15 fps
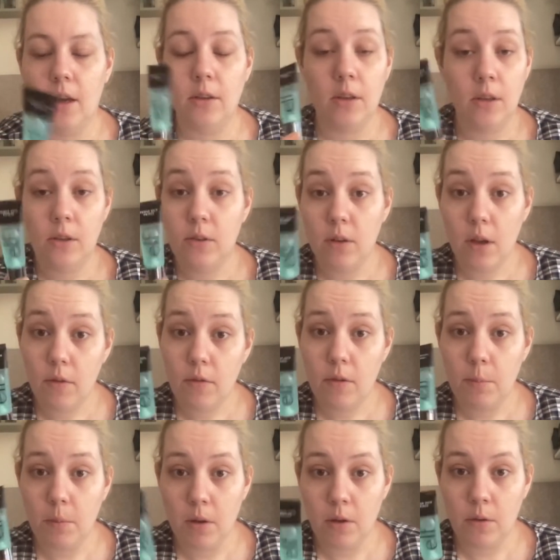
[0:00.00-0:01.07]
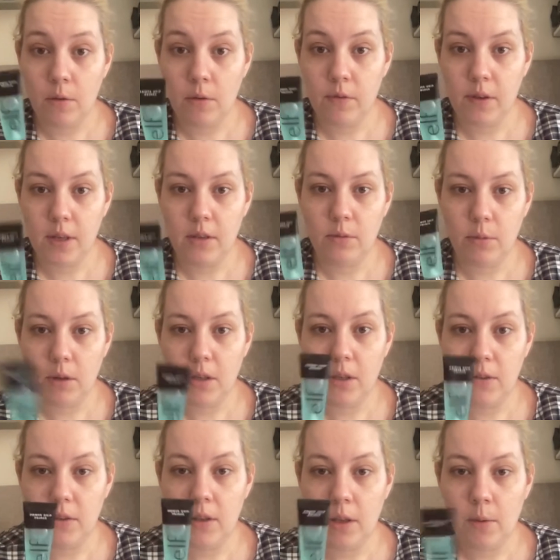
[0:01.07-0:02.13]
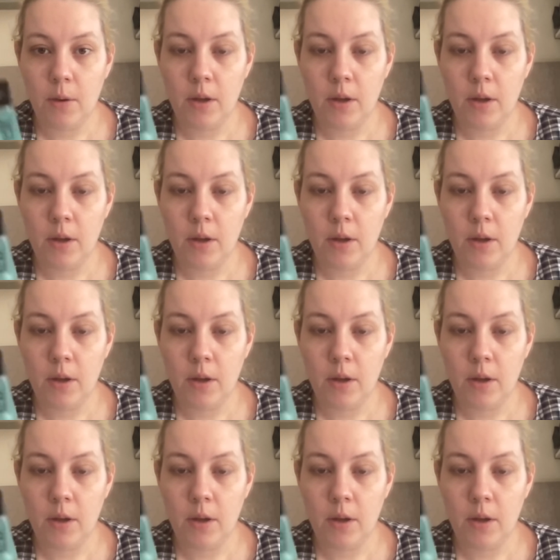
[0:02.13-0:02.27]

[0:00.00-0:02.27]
I don't use it over my whole face when I use it though.